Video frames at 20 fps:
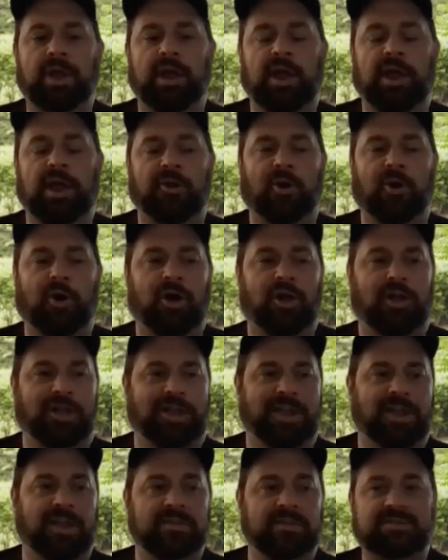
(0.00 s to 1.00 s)
an all
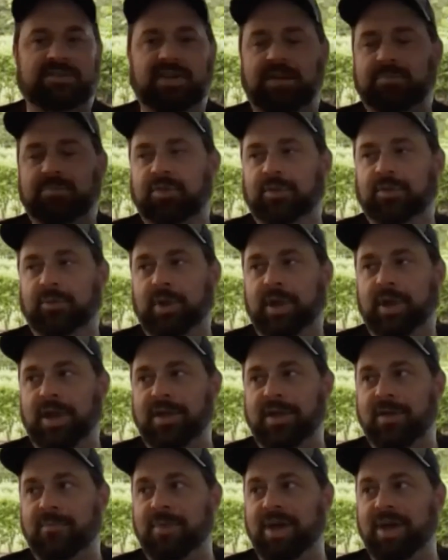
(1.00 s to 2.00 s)
hands type of 3
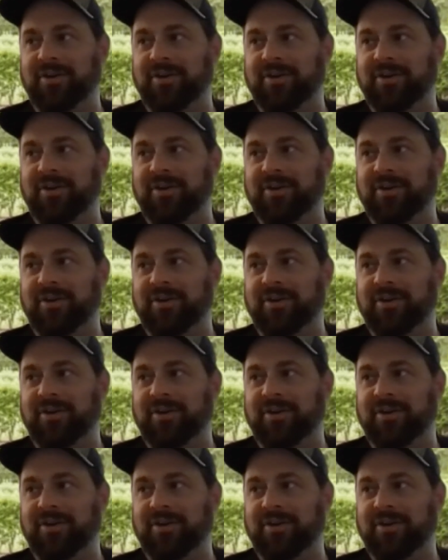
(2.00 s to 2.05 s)
a.m.